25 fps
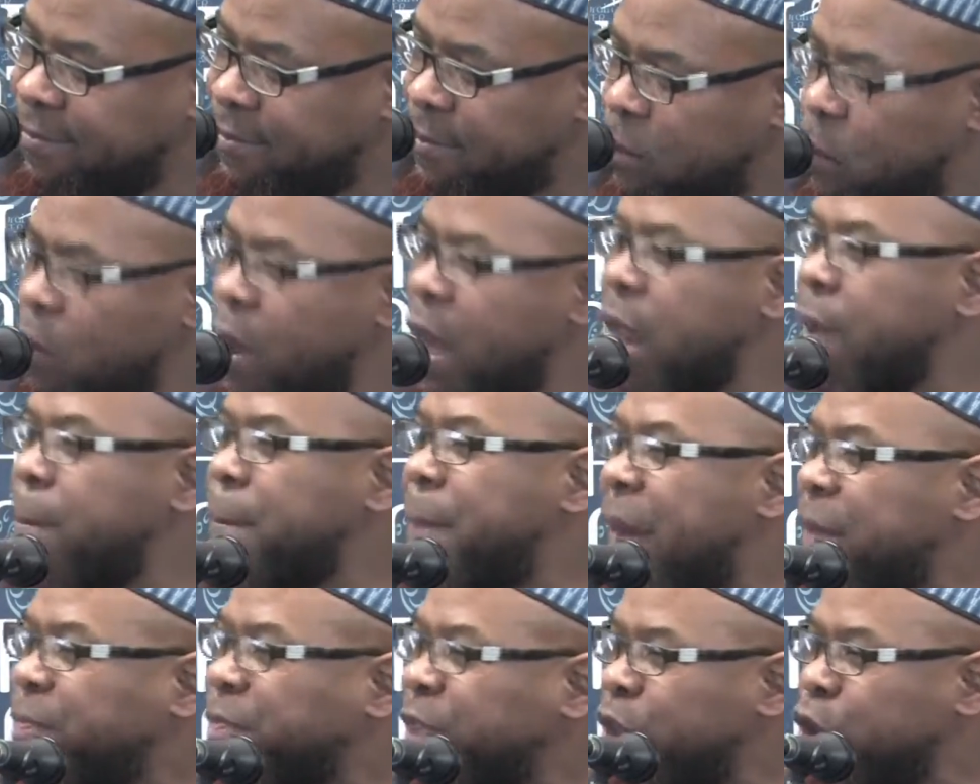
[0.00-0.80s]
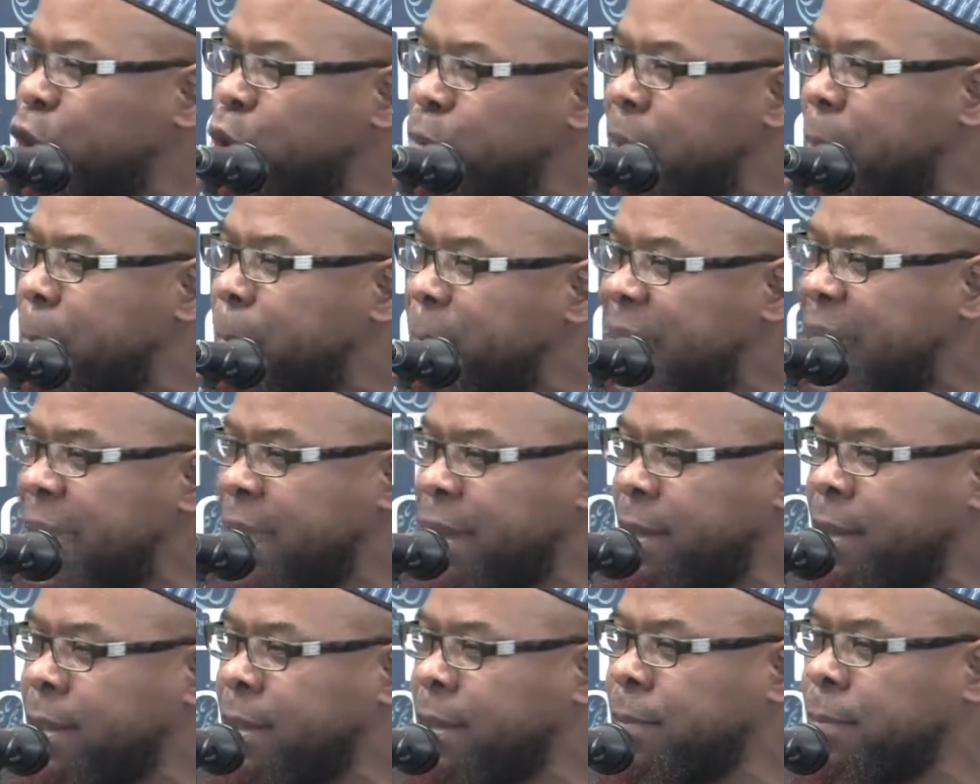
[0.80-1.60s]
What about the human
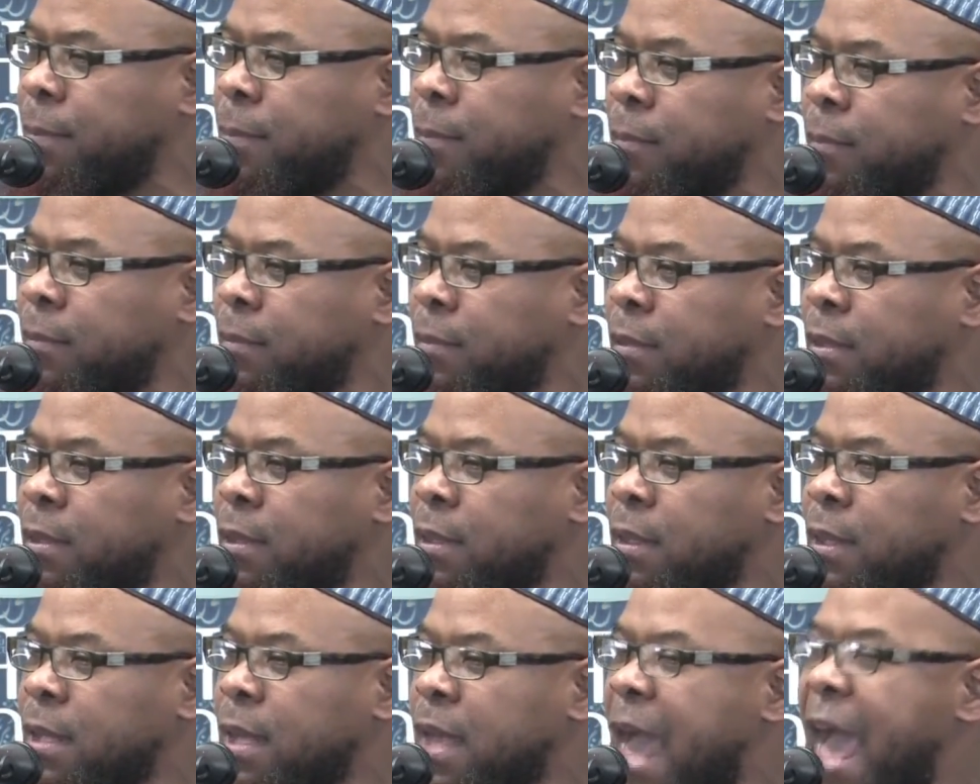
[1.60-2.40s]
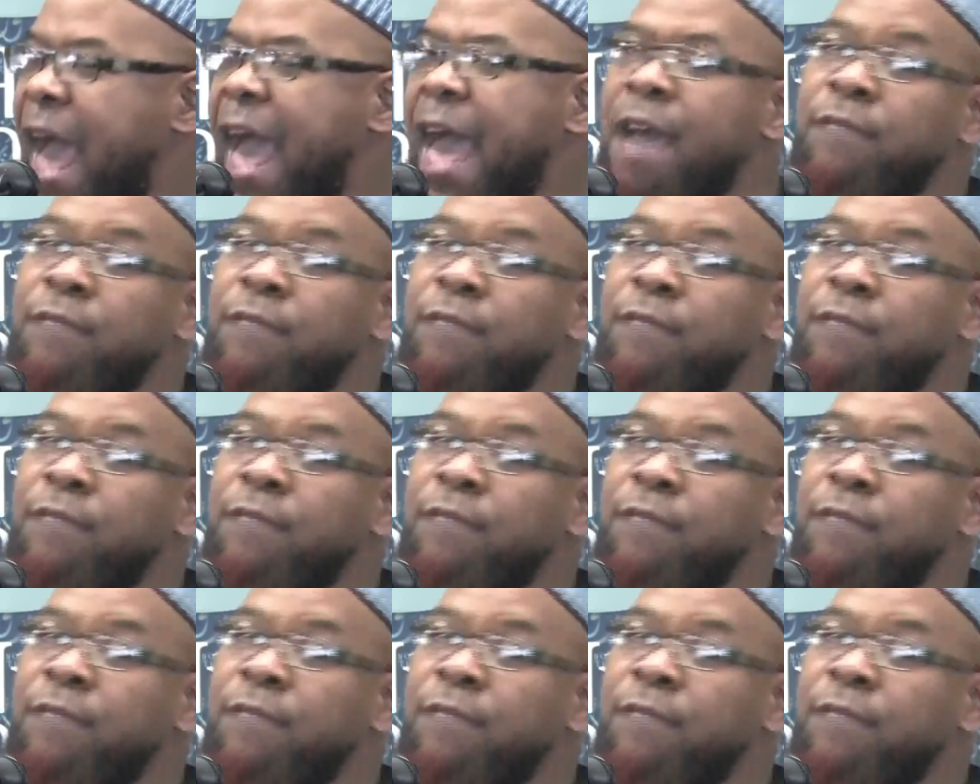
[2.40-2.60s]
being? I